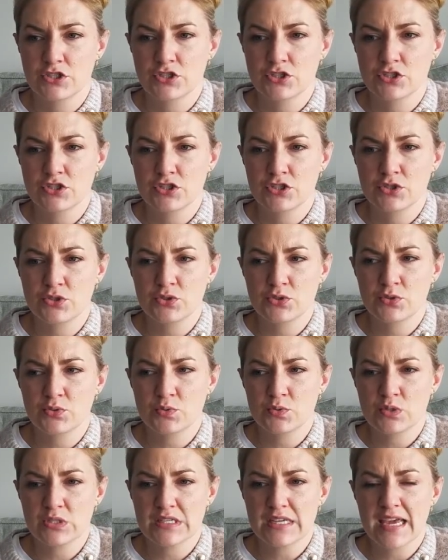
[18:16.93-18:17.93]

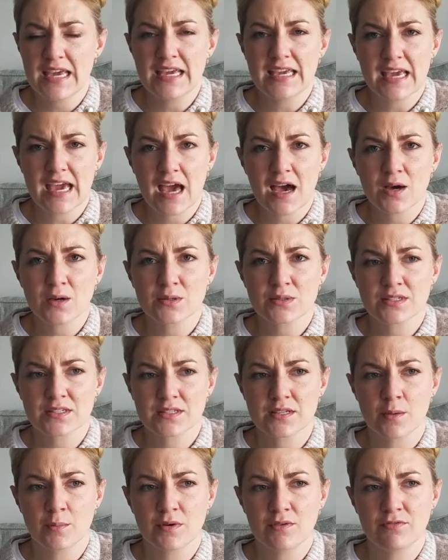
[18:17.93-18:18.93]
to take out
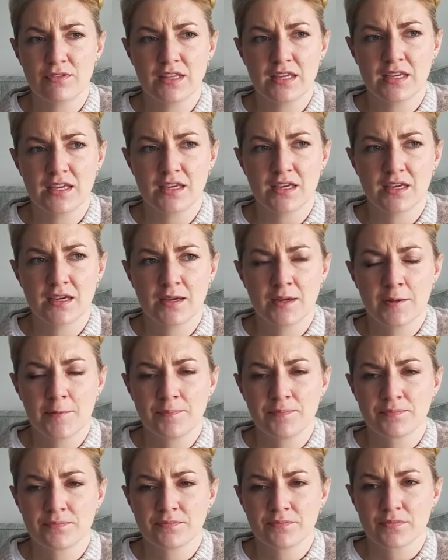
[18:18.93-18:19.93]
some of the
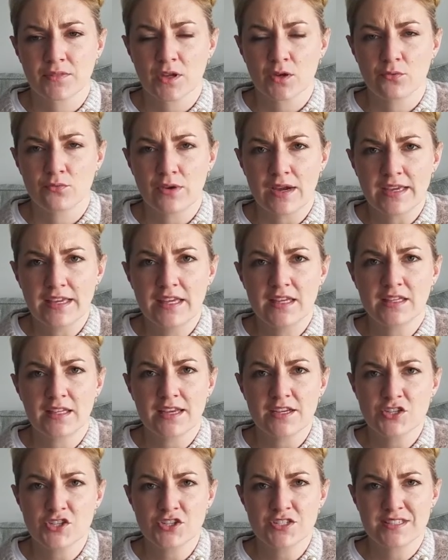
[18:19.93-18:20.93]

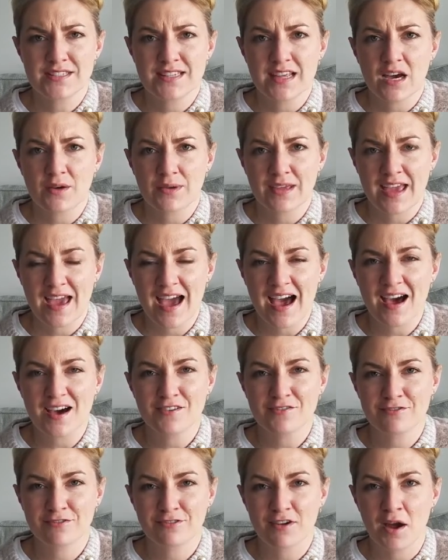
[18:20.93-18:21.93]
regulations that we
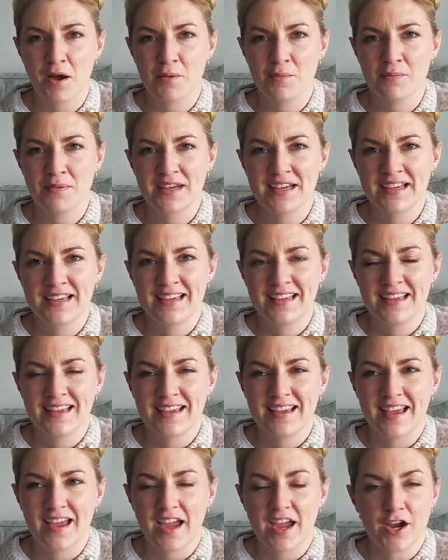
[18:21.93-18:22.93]
have from
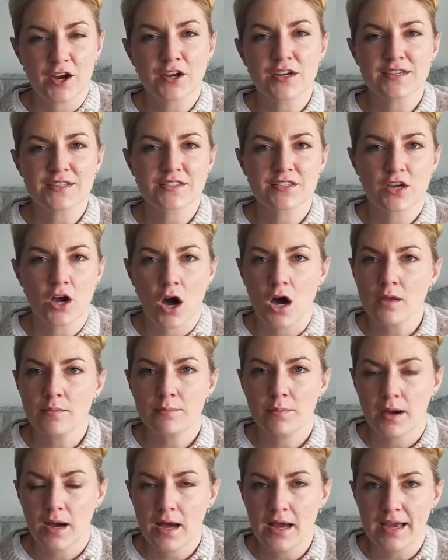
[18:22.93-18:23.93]
eras gone
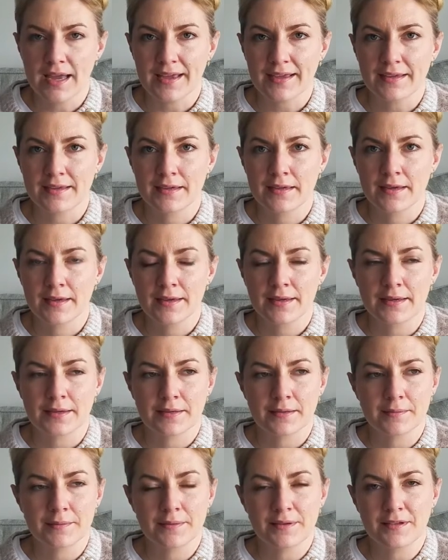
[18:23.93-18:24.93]
by.
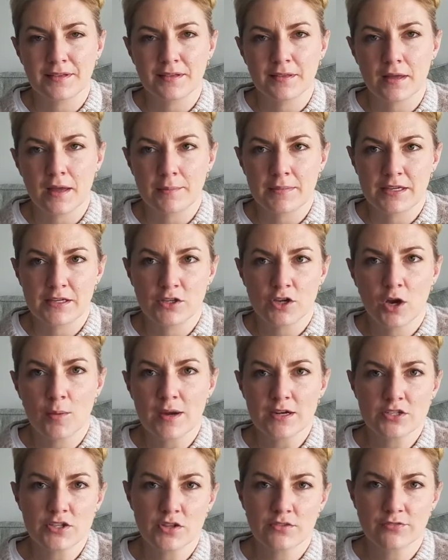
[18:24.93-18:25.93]
Um, I mean, go
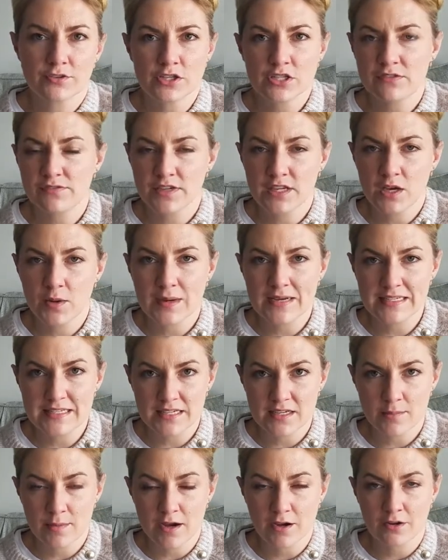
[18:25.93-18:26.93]
back to the first video I did
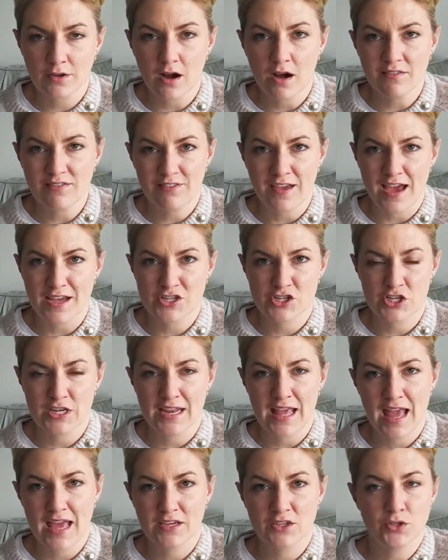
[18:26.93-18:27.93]
about golf fashion,
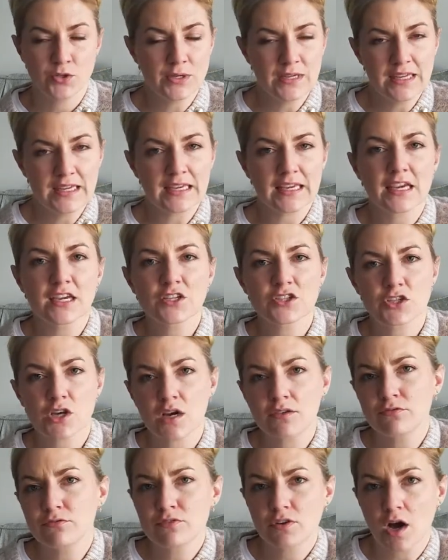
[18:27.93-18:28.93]
and you can get kicked
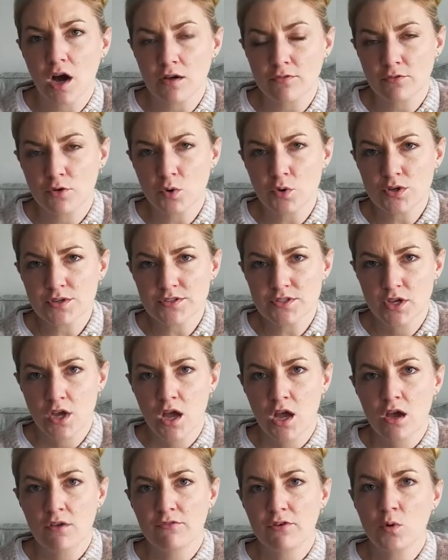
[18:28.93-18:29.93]
off of a golf course
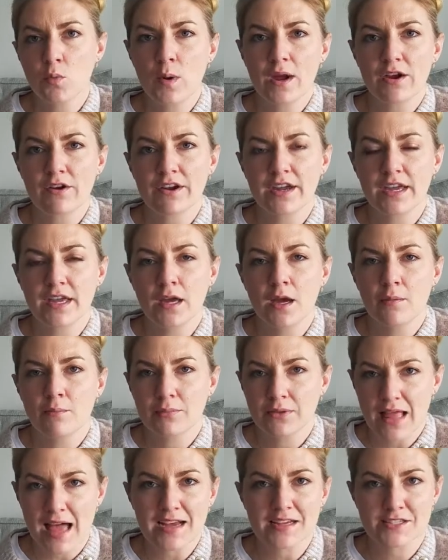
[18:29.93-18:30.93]
for wearing
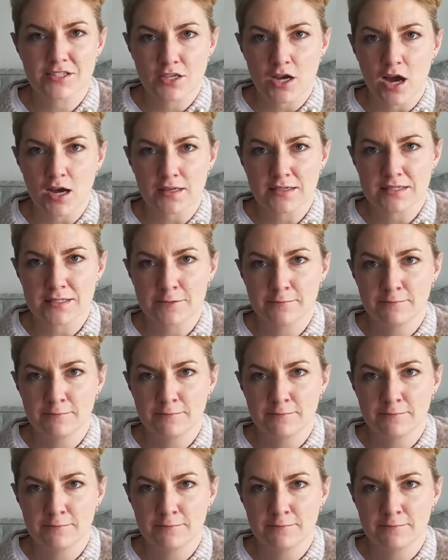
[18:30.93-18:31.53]
black socks.